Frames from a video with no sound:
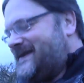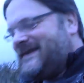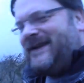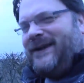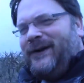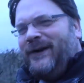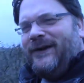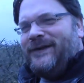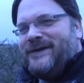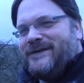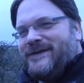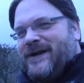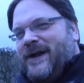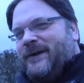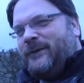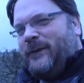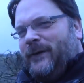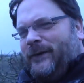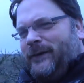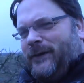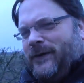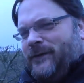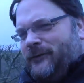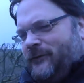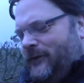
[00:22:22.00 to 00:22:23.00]
the kind of joke we're
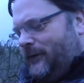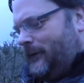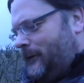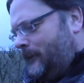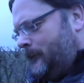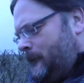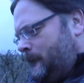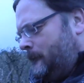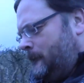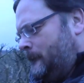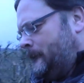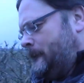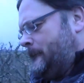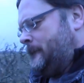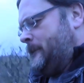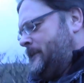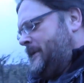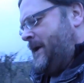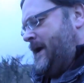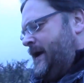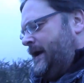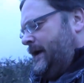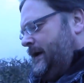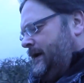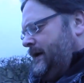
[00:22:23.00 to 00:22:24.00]
looking for.
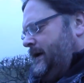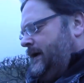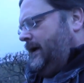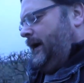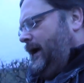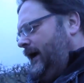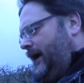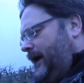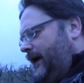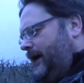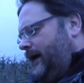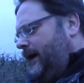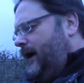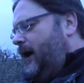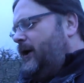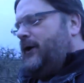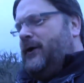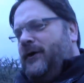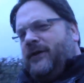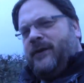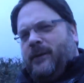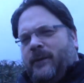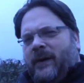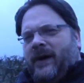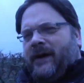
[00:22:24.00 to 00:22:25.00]

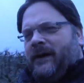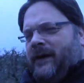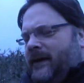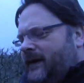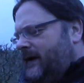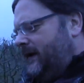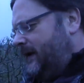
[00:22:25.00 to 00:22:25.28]
Another one.